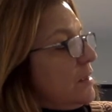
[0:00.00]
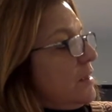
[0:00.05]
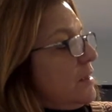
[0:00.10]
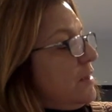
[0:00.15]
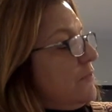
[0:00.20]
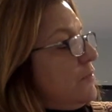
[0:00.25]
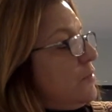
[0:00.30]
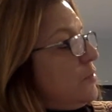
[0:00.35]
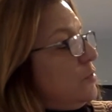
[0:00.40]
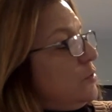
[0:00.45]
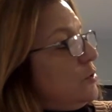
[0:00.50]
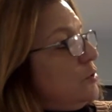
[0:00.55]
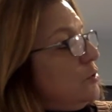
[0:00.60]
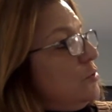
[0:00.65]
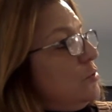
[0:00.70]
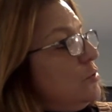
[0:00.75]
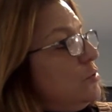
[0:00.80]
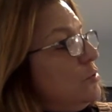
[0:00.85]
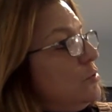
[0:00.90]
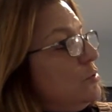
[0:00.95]
If you
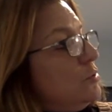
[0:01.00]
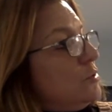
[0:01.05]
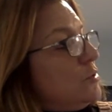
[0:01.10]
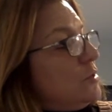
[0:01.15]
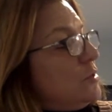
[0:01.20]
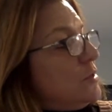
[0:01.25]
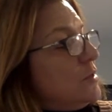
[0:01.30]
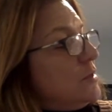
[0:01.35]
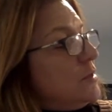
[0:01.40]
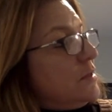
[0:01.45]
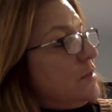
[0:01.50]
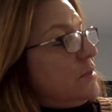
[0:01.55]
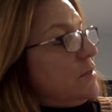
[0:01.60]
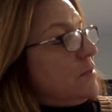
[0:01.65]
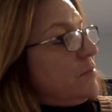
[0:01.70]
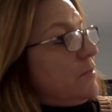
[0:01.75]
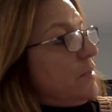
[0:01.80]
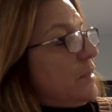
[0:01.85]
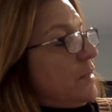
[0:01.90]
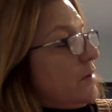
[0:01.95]
lose,
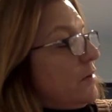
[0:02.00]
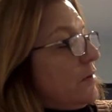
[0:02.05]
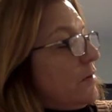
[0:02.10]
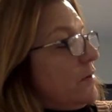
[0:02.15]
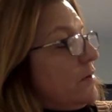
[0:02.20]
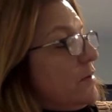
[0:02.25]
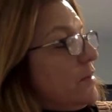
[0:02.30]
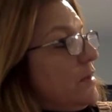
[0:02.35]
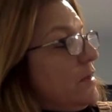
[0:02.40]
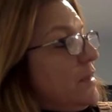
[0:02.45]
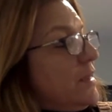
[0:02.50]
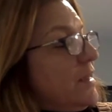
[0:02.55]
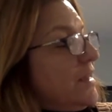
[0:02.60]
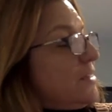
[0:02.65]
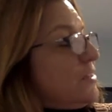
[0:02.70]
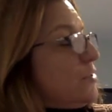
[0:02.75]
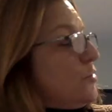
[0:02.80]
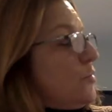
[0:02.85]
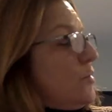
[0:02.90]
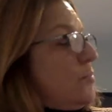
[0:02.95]
the player
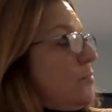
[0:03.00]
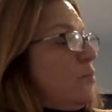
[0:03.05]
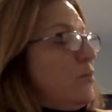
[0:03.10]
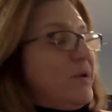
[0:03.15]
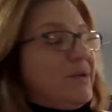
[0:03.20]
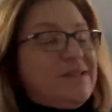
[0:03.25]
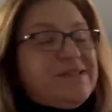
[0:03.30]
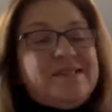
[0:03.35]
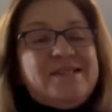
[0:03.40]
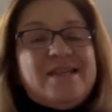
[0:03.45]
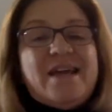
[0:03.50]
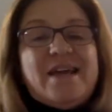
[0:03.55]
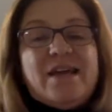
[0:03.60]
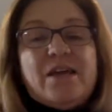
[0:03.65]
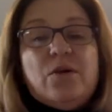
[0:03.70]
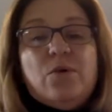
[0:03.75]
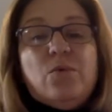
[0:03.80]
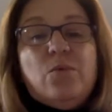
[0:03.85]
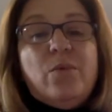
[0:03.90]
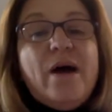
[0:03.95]
gets 3 points
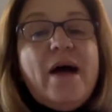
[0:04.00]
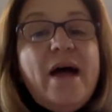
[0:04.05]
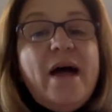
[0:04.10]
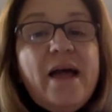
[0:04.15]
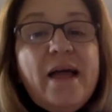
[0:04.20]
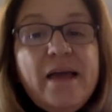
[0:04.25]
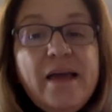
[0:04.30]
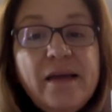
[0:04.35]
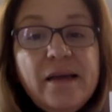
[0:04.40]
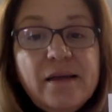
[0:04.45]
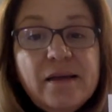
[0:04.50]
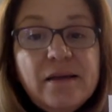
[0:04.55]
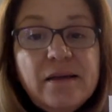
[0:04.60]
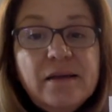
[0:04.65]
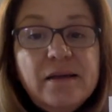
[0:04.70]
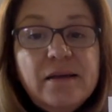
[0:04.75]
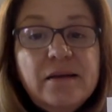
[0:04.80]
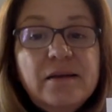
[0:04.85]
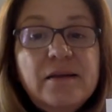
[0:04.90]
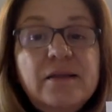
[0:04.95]
taken away.
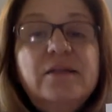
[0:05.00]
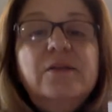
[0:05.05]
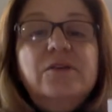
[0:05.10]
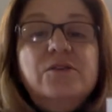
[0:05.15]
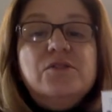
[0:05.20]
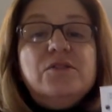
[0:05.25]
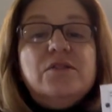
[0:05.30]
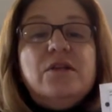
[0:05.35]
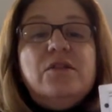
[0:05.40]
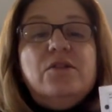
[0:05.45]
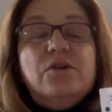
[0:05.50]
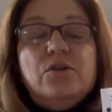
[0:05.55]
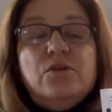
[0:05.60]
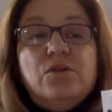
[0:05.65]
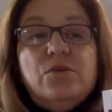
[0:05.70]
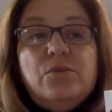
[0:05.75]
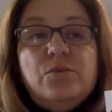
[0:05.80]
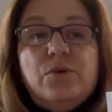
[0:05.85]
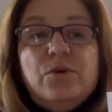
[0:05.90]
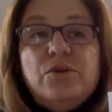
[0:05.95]
There's another
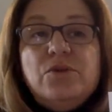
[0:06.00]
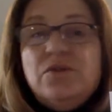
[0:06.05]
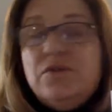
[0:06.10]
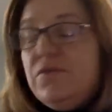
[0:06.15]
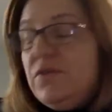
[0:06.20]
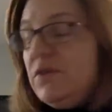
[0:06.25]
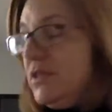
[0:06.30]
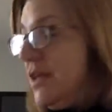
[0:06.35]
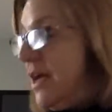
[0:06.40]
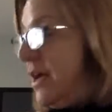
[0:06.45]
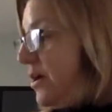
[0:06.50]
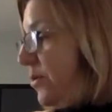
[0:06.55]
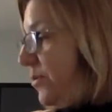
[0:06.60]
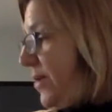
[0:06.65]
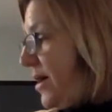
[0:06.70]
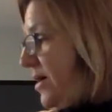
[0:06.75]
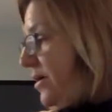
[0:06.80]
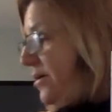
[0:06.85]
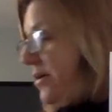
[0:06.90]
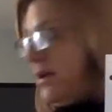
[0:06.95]
clue word, so if you take
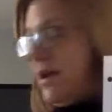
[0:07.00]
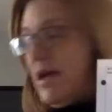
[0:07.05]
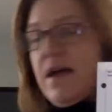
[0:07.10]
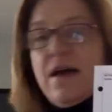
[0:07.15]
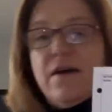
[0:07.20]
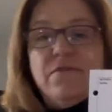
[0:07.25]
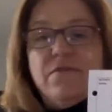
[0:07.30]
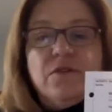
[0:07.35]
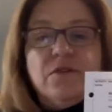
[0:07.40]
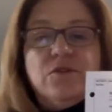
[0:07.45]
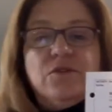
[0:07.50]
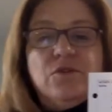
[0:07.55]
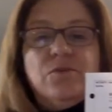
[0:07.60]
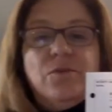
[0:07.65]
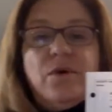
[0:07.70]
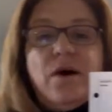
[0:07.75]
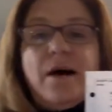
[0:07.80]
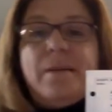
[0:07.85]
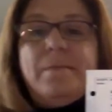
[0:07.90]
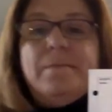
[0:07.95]
away, you're going to have to do
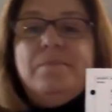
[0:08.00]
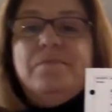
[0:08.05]
what?